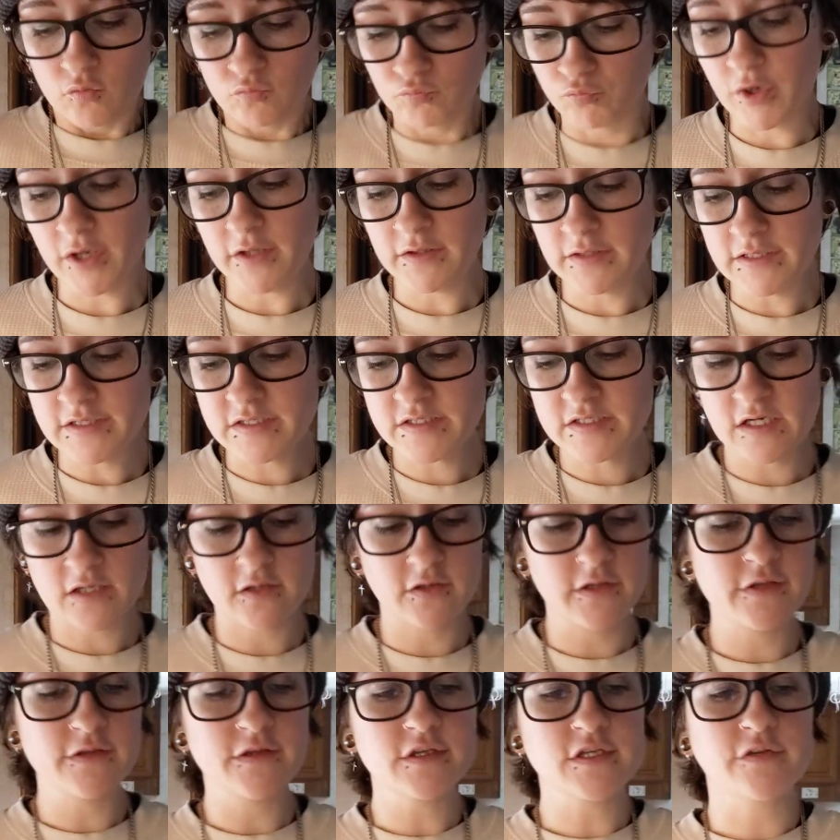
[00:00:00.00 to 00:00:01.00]

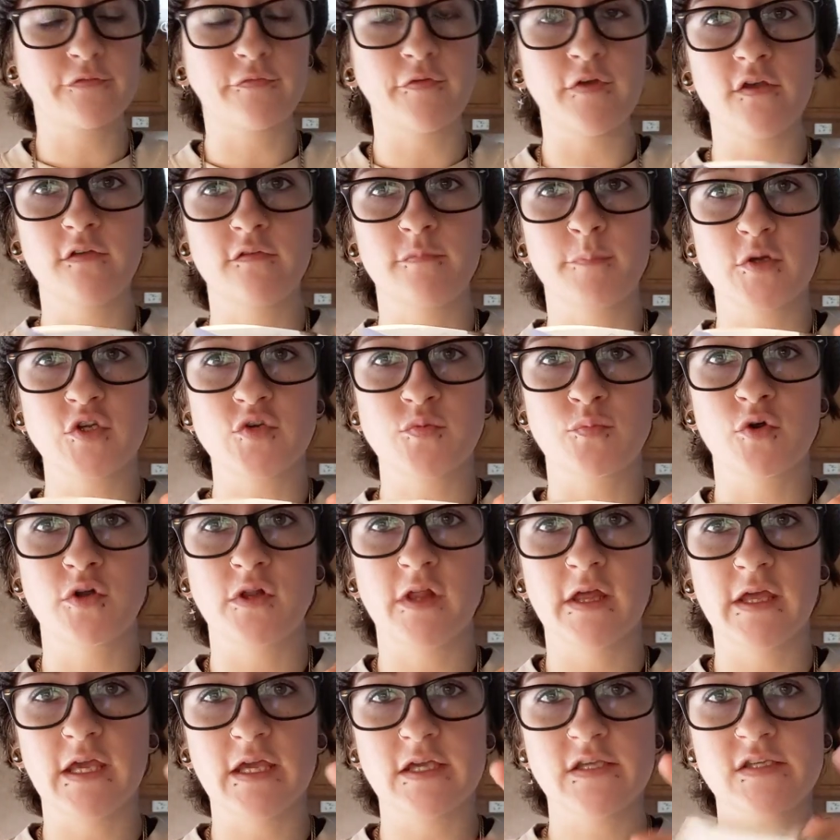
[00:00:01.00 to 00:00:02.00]
realistically, this feels much more
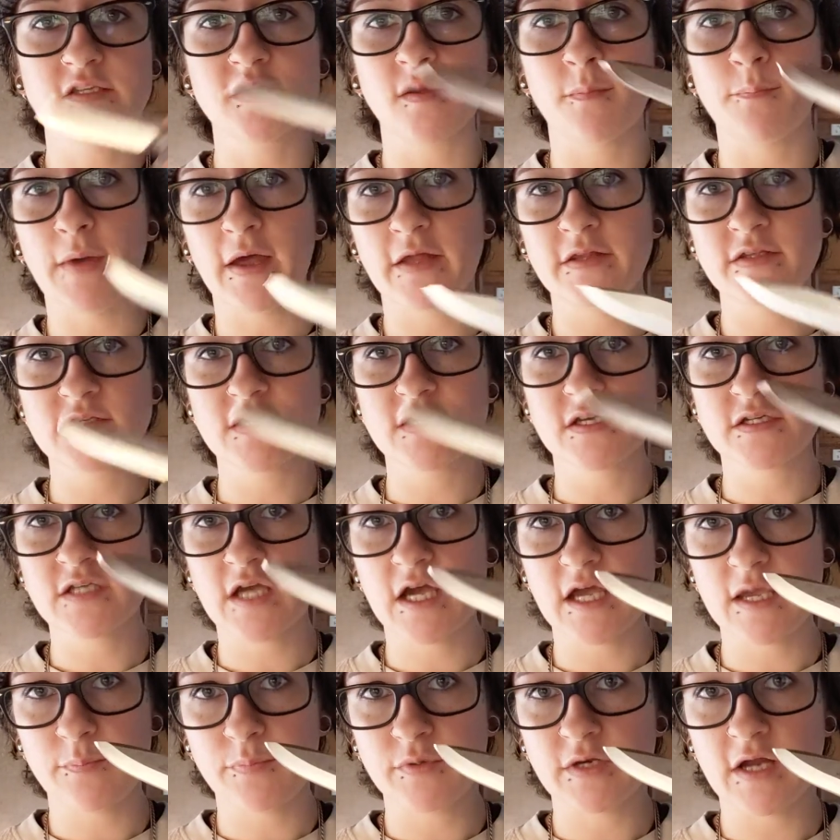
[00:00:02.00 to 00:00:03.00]
like a Sebenza
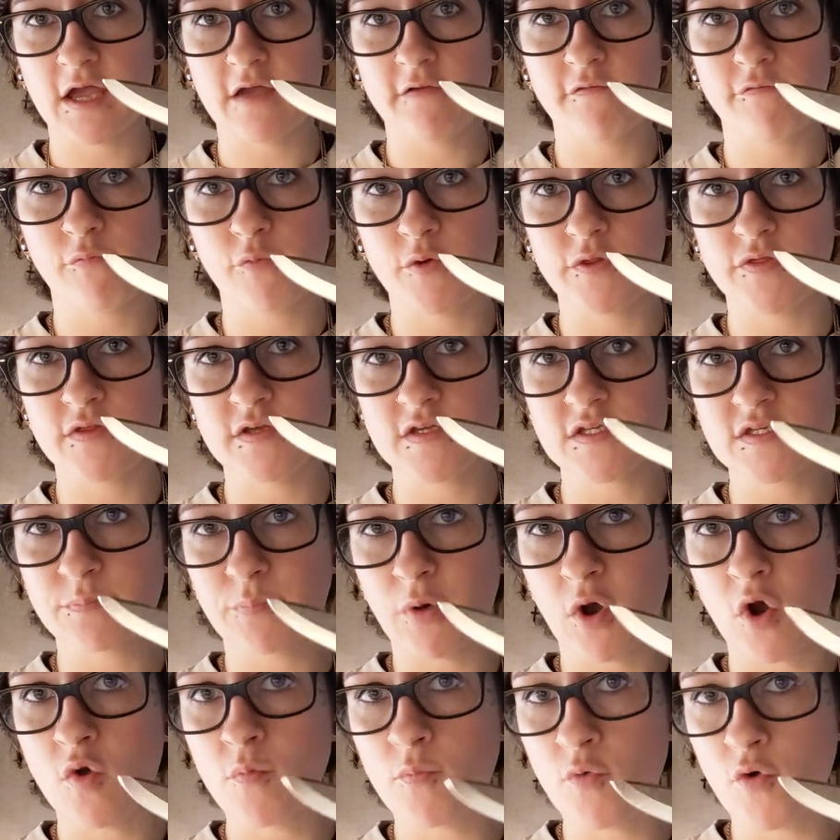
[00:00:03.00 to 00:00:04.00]
type knife with this
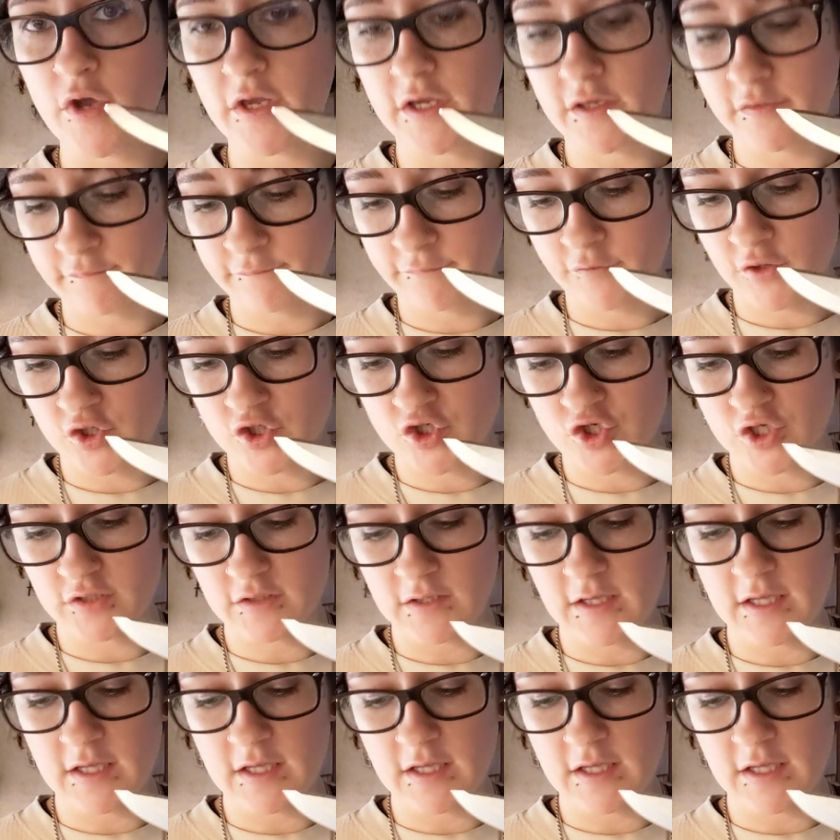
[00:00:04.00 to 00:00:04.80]
po' boy conversion.